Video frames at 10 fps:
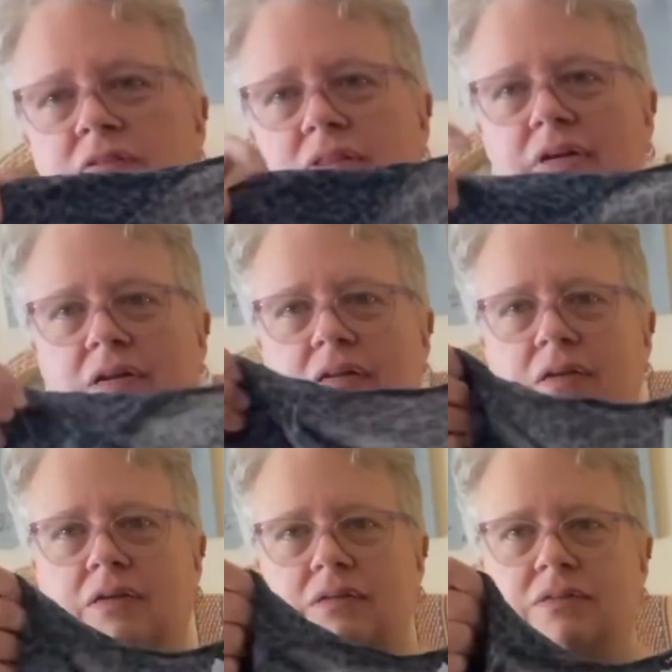a little
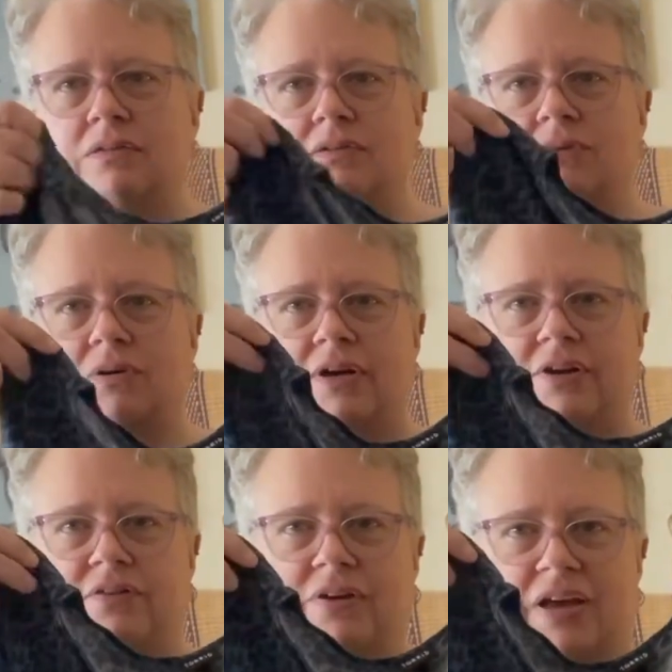
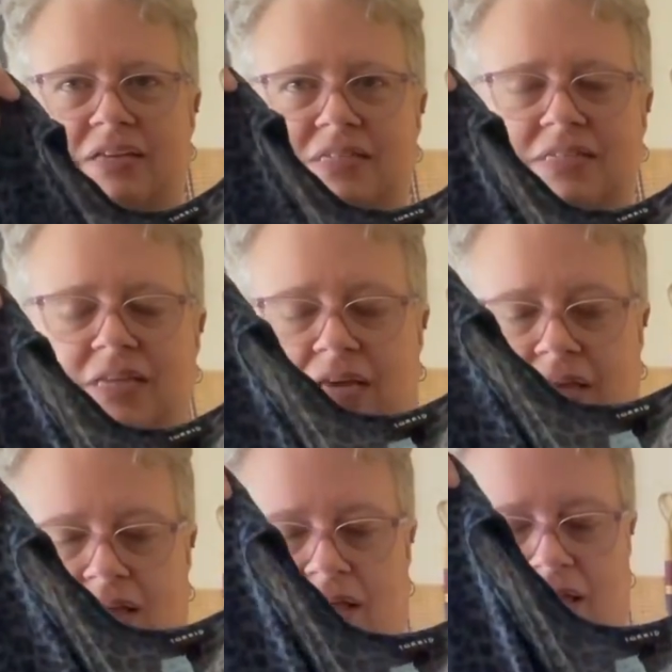torrid dress.
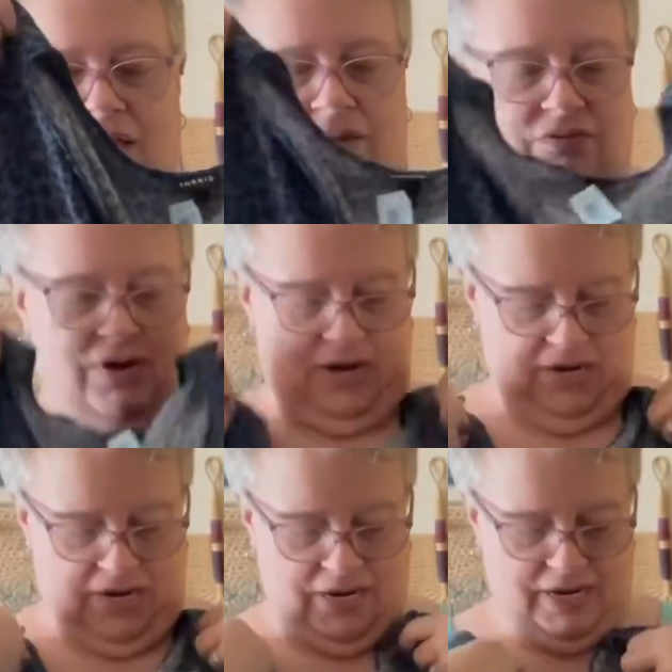I tried
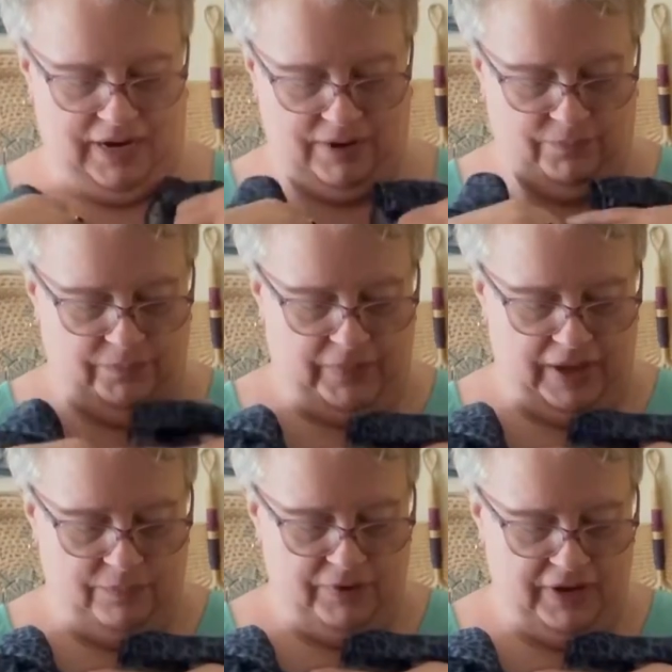it on. I
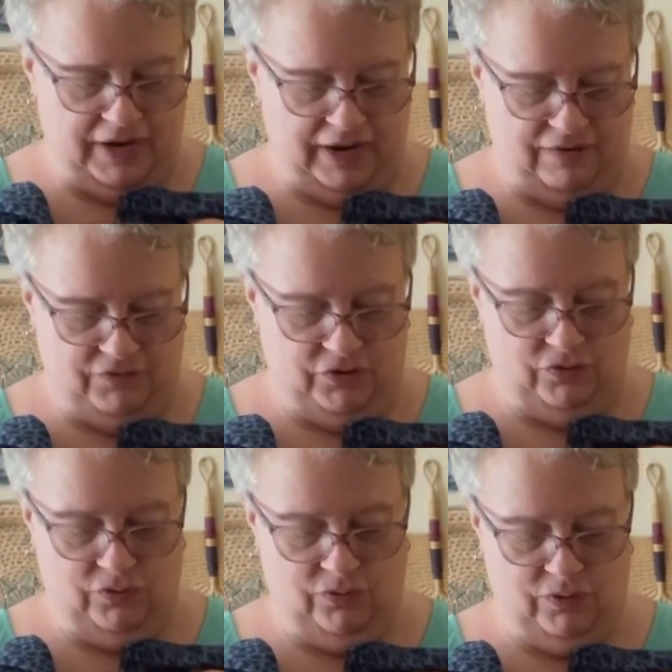am gonna have
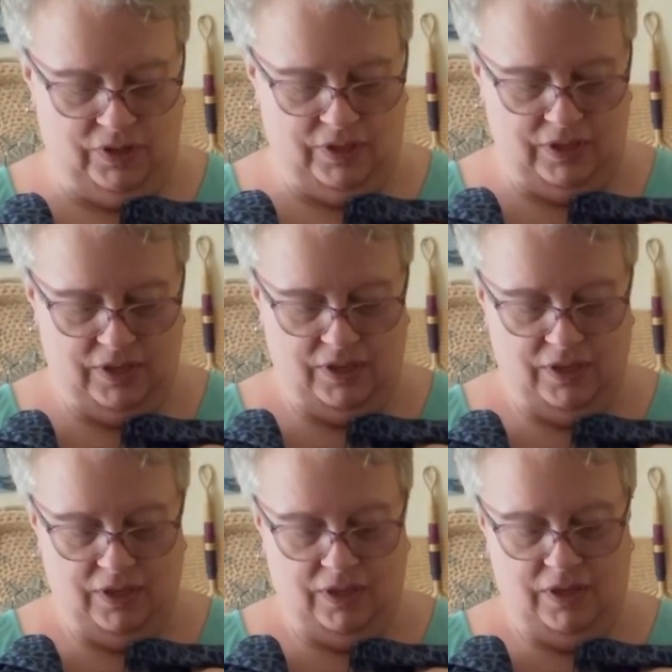to
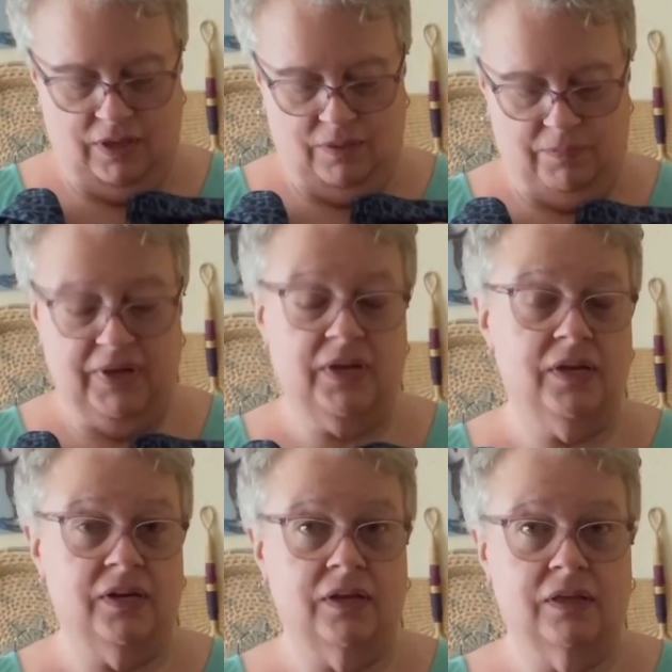
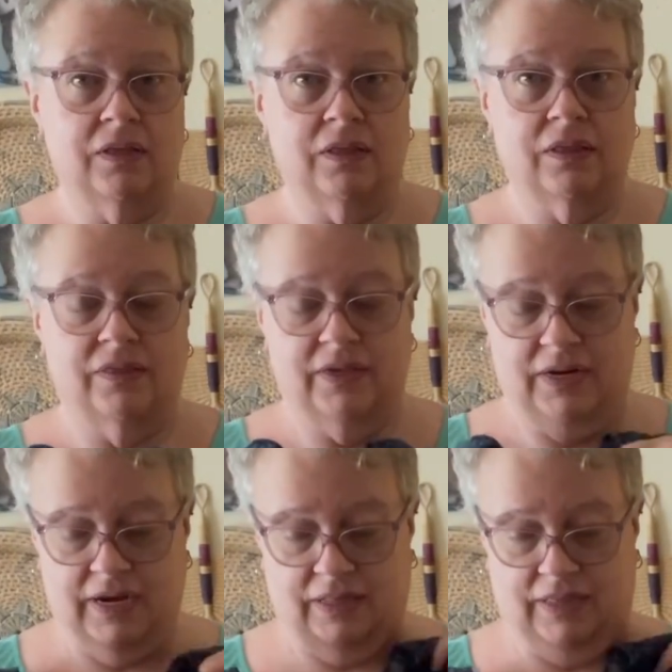pin the
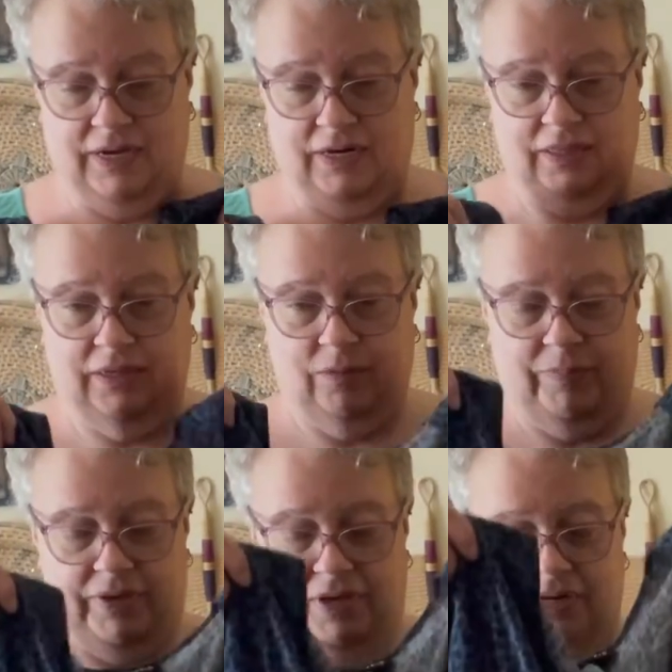neckline a little
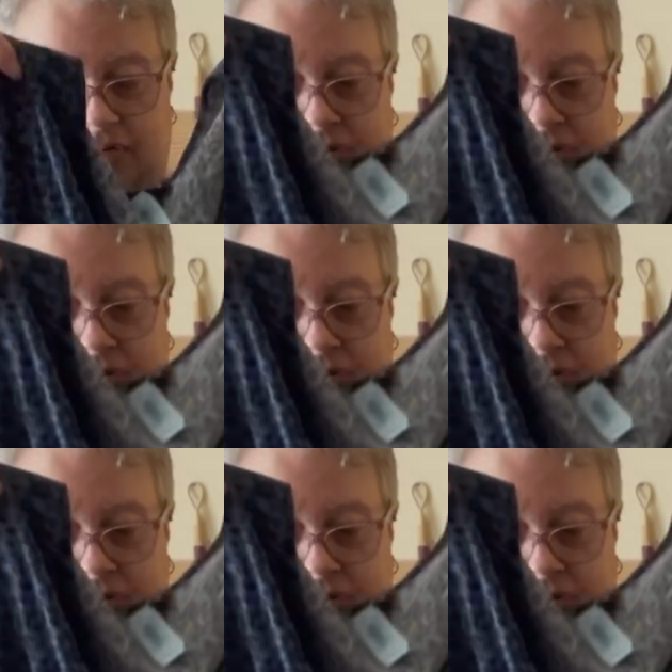bit,